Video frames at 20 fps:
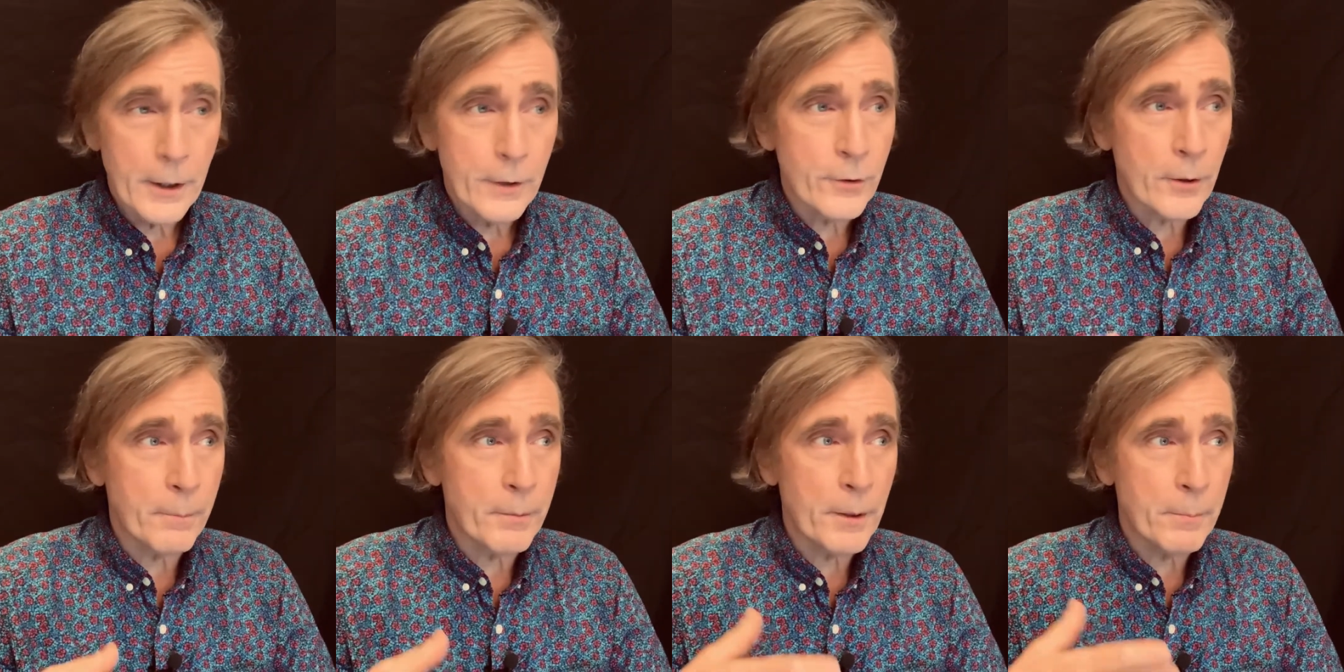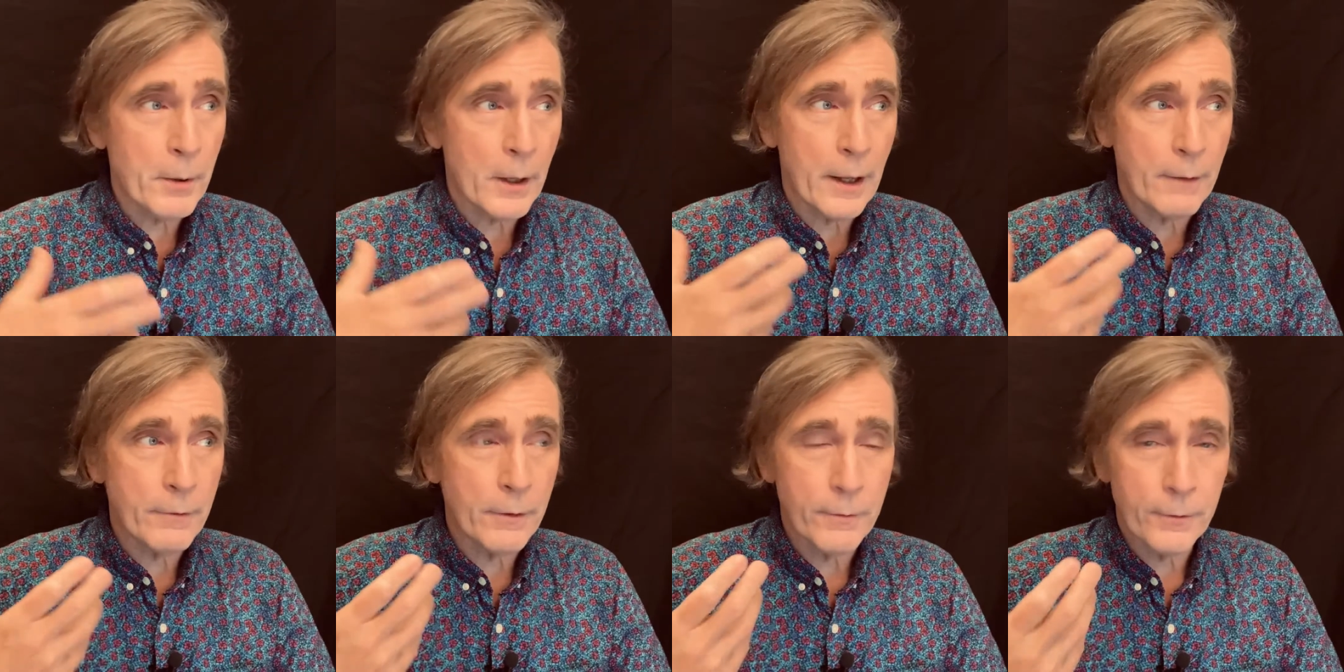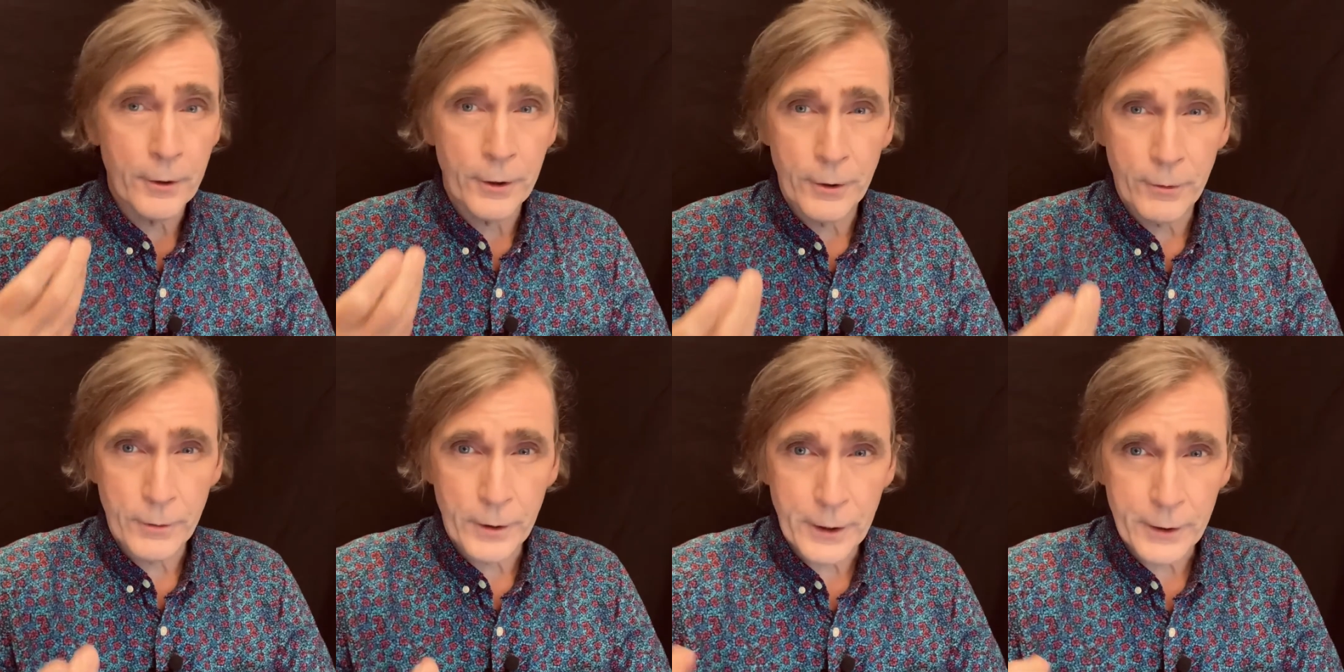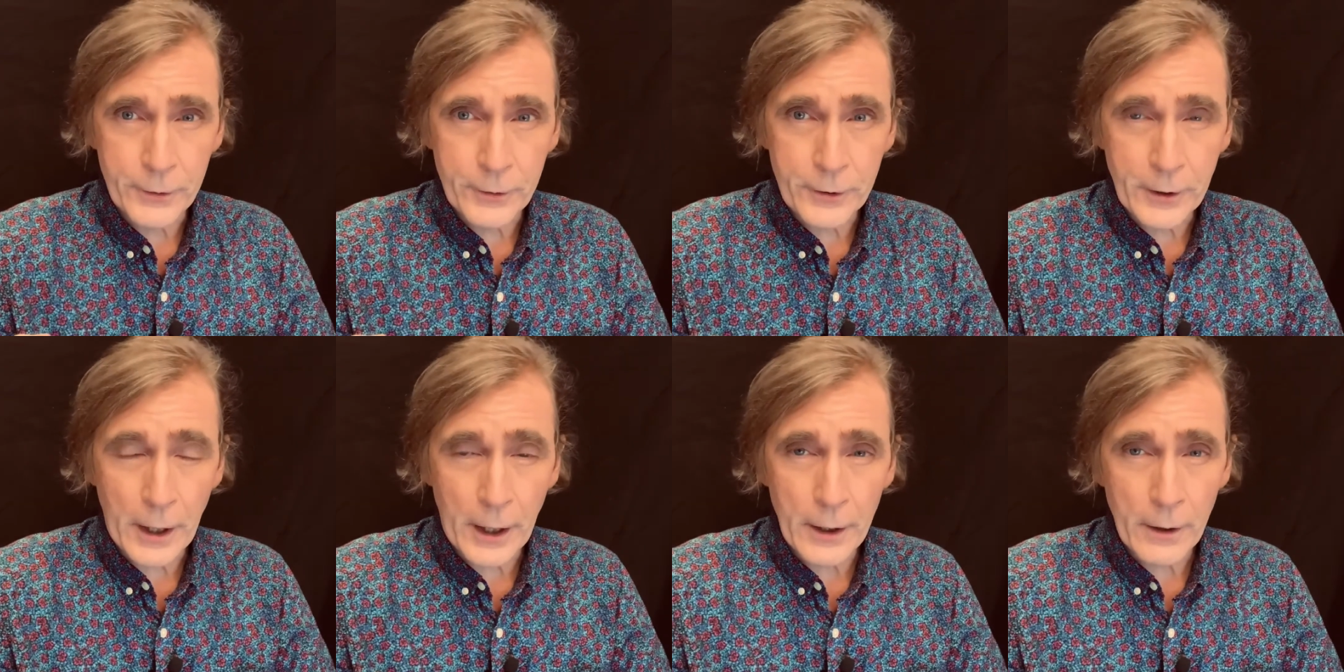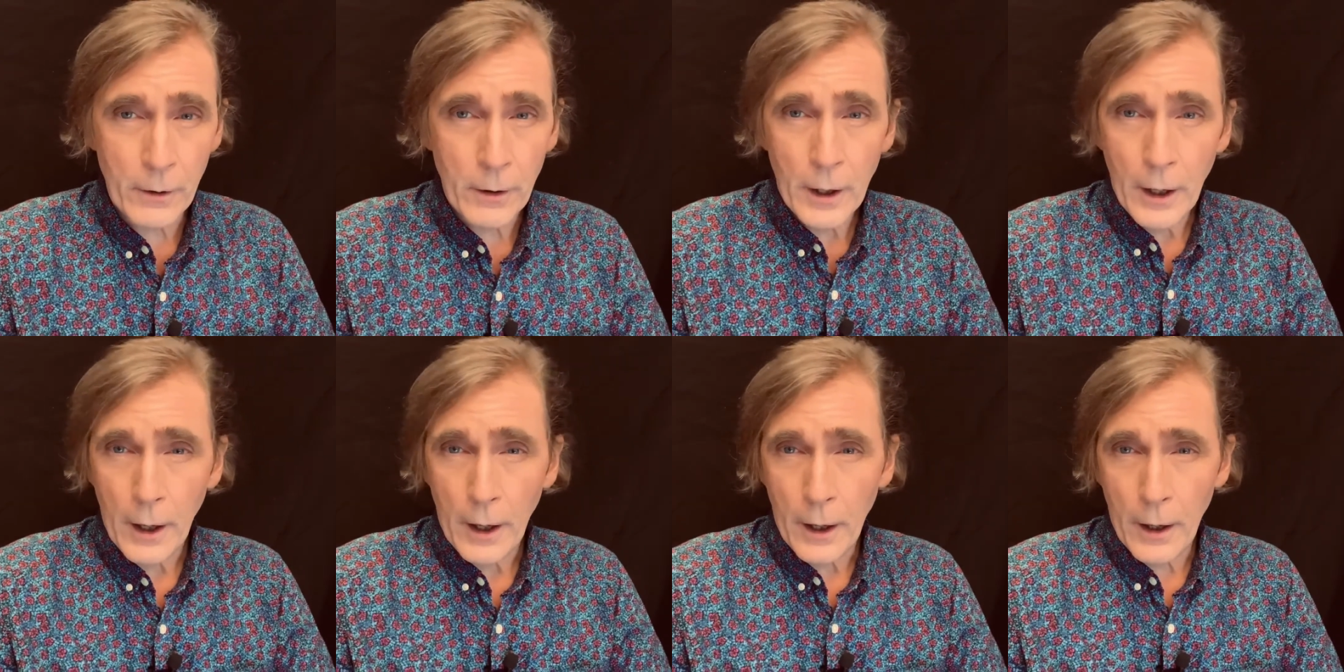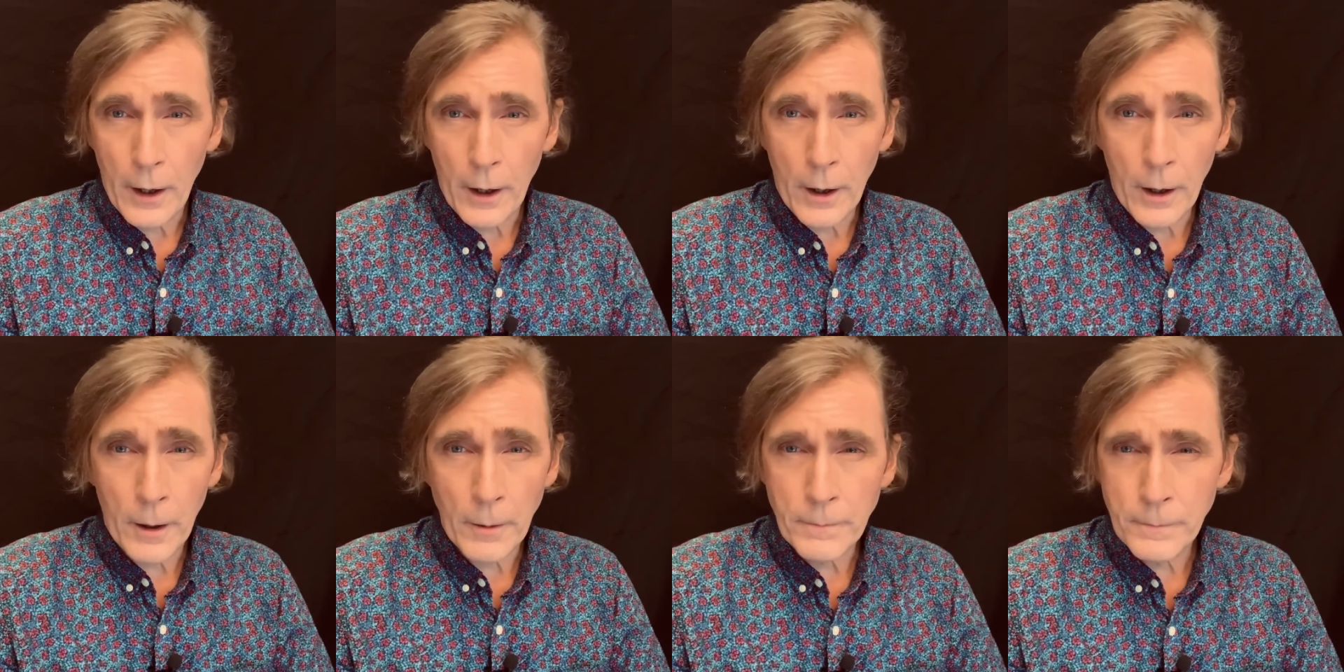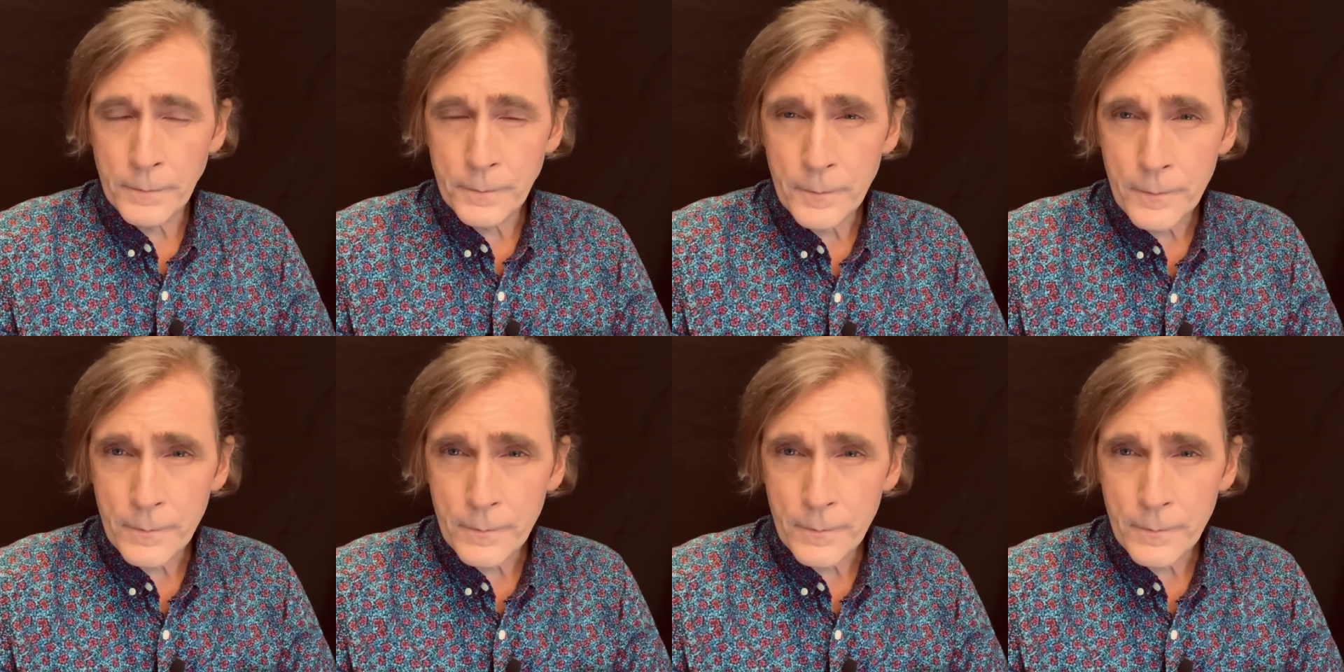Some people have a very unique style. How